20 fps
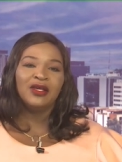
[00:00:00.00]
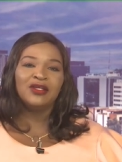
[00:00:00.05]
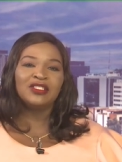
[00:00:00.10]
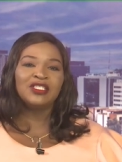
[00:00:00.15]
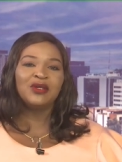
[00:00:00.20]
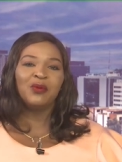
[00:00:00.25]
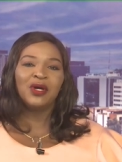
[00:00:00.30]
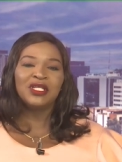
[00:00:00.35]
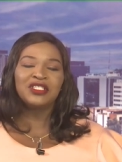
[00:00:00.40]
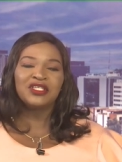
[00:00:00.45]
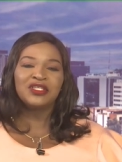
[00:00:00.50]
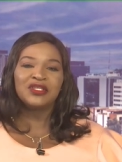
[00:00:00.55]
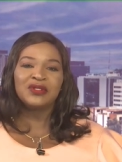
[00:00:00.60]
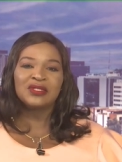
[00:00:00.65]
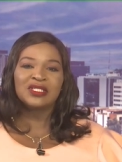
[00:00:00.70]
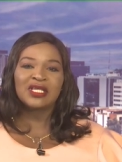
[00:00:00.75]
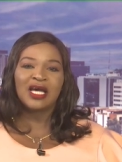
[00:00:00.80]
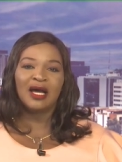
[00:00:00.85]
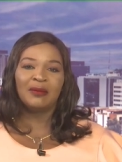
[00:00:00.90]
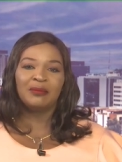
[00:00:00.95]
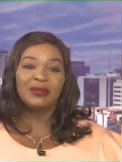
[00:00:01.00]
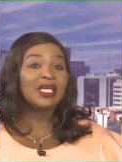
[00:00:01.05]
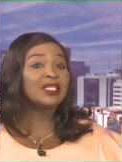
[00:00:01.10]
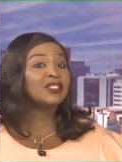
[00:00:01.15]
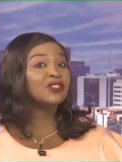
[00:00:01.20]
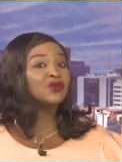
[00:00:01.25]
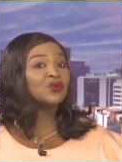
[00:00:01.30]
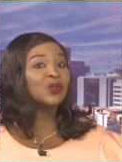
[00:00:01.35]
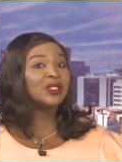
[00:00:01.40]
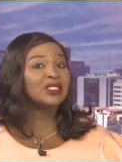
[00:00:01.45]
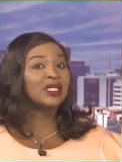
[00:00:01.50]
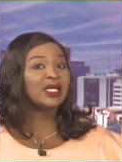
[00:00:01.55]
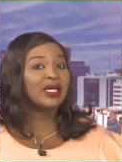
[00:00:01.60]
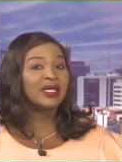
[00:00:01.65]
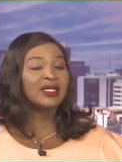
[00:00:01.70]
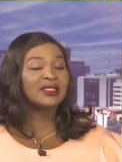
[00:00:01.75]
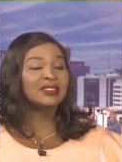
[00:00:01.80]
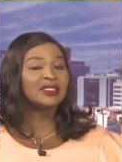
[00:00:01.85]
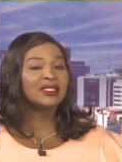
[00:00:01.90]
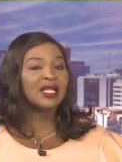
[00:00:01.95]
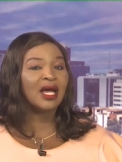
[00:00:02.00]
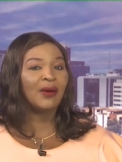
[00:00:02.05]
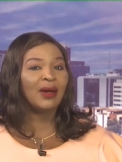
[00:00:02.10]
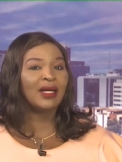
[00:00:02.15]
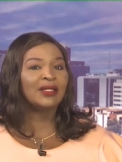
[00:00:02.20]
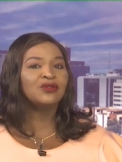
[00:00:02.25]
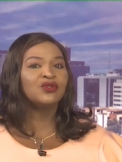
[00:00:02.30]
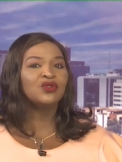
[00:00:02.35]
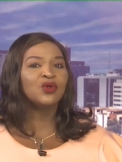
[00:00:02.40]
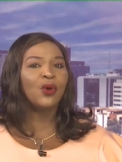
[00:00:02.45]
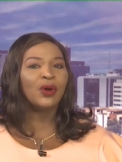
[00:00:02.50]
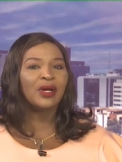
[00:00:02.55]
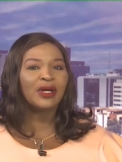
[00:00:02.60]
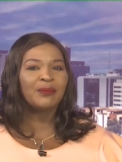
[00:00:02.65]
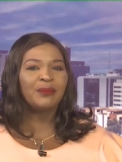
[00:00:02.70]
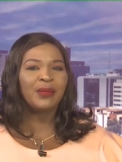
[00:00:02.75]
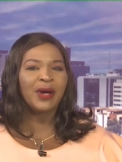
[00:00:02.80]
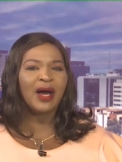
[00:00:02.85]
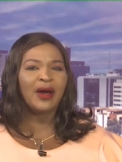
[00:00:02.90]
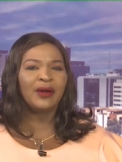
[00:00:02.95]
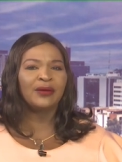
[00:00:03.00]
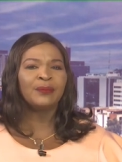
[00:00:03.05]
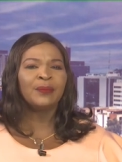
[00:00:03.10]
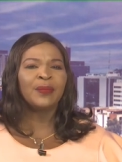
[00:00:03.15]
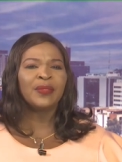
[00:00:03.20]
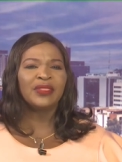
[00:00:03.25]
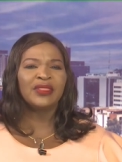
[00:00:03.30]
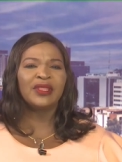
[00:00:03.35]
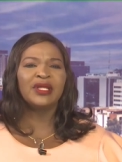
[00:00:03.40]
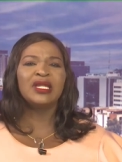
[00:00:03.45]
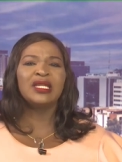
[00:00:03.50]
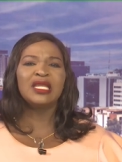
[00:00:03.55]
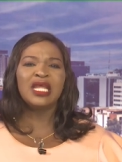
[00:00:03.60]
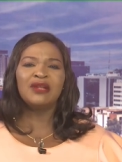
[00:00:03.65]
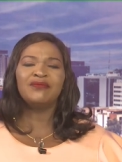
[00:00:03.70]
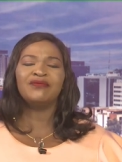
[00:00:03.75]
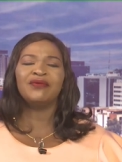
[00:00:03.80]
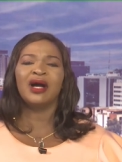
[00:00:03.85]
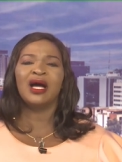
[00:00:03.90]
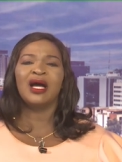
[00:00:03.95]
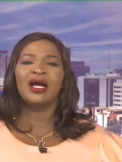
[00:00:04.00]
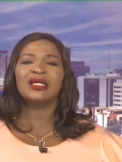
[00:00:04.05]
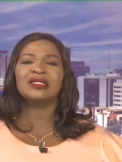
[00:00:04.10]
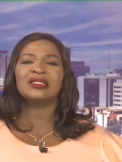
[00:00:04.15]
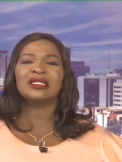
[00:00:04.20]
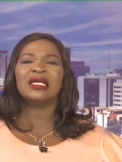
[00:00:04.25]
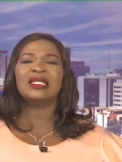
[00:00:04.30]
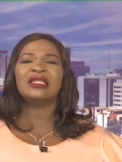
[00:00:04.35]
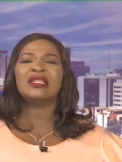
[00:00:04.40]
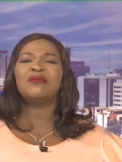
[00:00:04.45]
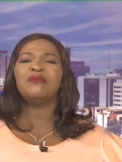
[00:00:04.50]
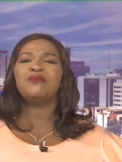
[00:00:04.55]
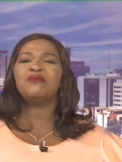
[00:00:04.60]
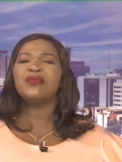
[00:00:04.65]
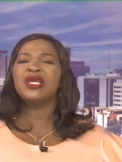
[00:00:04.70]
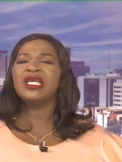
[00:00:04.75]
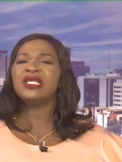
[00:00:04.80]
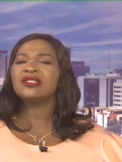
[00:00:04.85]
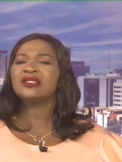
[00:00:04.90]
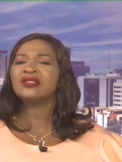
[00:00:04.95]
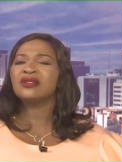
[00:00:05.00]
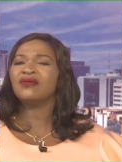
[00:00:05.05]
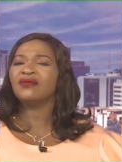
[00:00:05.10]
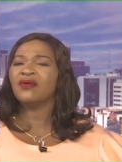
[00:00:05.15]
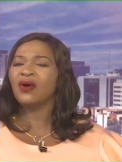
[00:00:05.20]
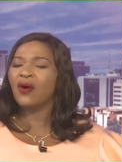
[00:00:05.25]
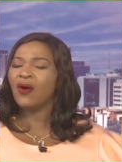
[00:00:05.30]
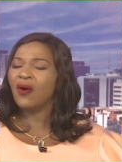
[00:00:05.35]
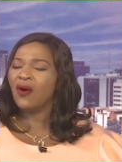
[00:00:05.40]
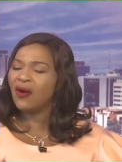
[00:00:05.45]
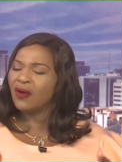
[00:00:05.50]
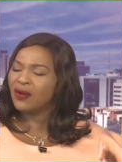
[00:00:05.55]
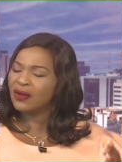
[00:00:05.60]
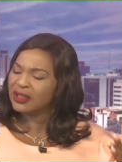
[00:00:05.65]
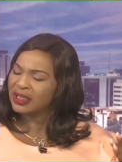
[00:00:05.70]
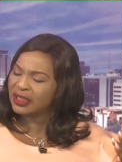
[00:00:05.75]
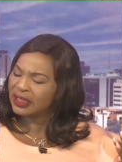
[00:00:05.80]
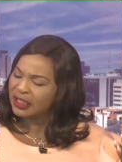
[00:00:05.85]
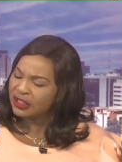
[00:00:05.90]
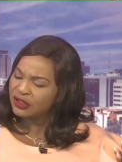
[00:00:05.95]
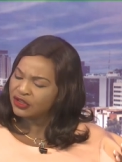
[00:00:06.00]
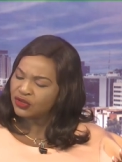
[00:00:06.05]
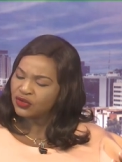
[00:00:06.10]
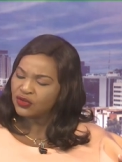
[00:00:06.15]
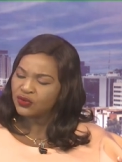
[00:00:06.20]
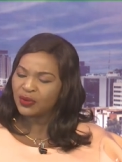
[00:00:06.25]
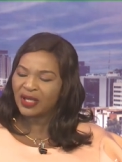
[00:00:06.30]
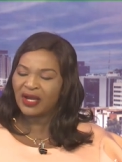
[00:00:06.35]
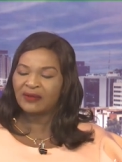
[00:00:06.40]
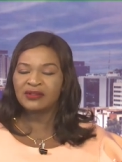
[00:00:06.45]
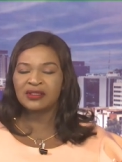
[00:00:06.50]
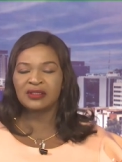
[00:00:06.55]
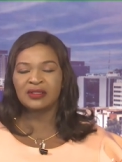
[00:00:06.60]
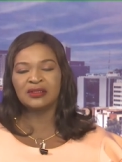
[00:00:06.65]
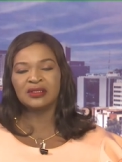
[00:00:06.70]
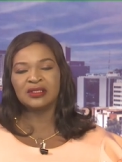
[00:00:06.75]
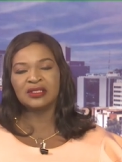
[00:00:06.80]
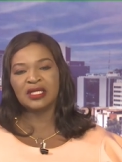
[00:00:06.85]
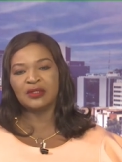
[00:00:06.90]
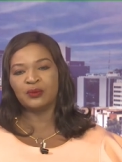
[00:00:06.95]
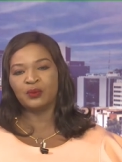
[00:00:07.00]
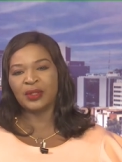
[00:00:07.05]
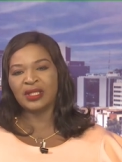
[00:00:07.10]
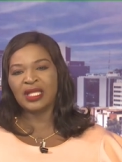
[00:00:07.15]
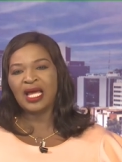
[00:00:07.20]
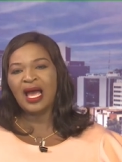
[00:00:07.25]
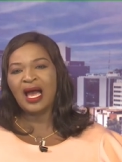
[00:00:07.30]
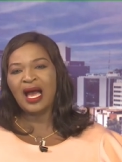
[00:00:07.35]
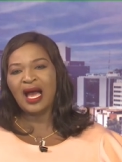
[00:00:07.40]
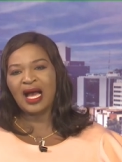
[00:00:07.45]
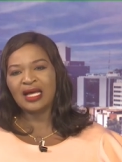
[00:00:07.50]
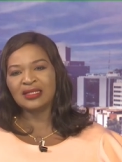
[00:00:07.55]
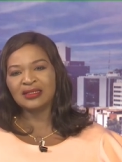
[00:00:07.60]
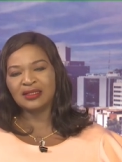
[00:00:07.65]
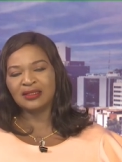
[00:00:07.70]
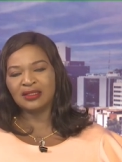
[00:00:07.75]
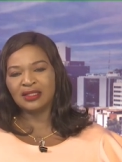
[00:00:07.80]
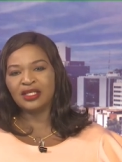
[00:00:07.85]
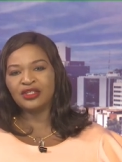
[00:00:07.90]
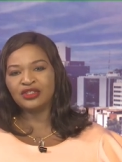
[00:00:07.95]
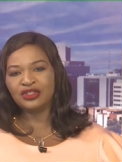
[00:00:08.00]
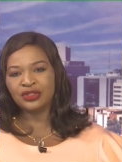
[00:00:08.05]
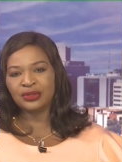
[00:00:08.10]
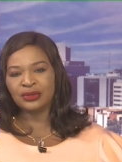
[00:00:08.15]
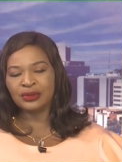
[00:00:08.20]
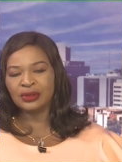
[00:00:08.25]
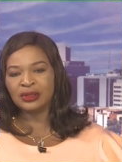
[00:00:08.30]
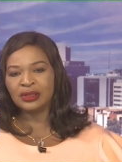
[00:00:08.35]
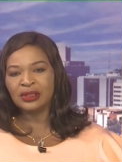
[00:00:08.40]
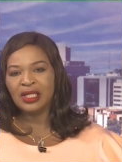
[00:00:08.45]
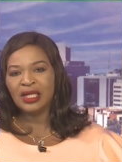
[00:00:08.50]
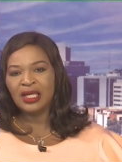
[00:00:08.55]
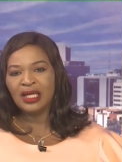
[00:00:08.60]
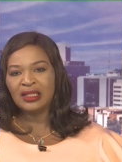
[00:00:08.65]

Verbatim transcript: This is watching News Hub. Let's switch gears now and talk about the need for us in the midst of all the issues we have to contend with as a nation,